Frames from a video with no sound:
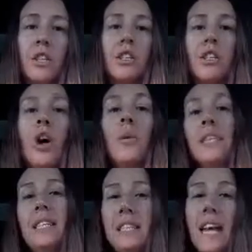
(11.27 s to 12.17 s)
slow
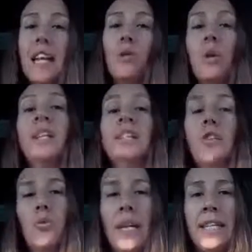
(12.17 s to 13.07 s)
and steady wins
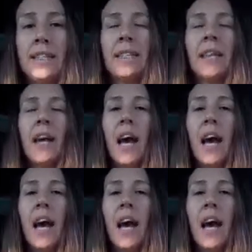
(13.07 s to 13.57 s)
the race.